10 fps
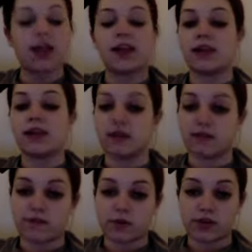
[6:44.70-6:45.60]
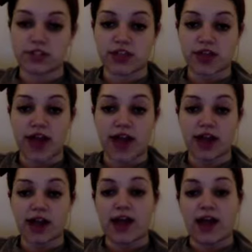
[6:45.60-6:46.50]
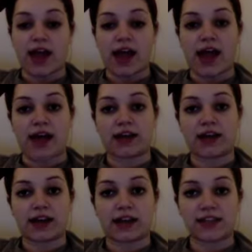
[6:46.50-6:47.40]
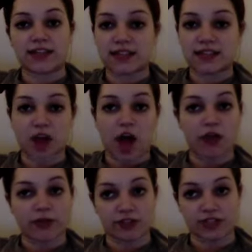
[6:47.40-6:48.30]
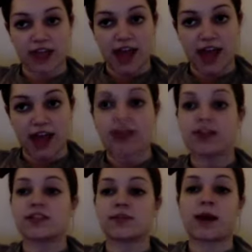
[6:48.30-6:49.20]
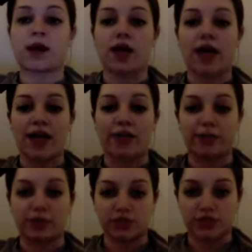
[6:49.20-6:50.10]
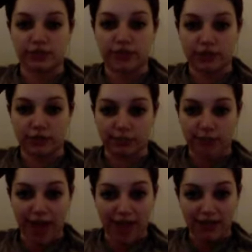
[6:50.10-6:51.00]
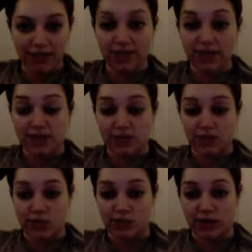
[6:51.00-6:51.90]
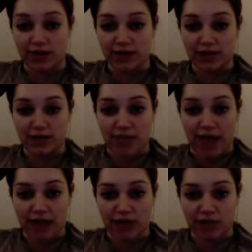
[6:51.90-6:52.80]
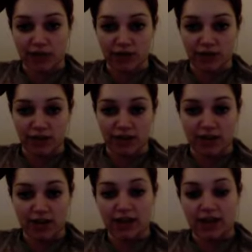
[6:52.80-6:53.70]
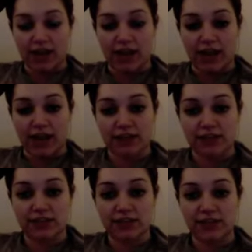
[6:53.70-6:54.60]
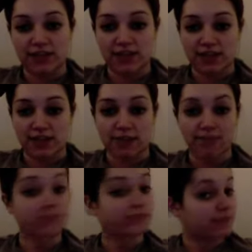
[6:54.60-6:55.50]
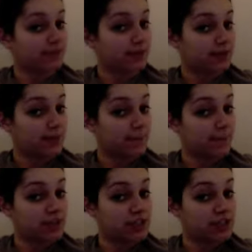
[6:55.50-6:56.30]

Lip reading: looking forward to that. And I guess that's all for today. Tomorrow I'll have pictures and video from Bath, so I hope you guys come back and watch that. And until next time, much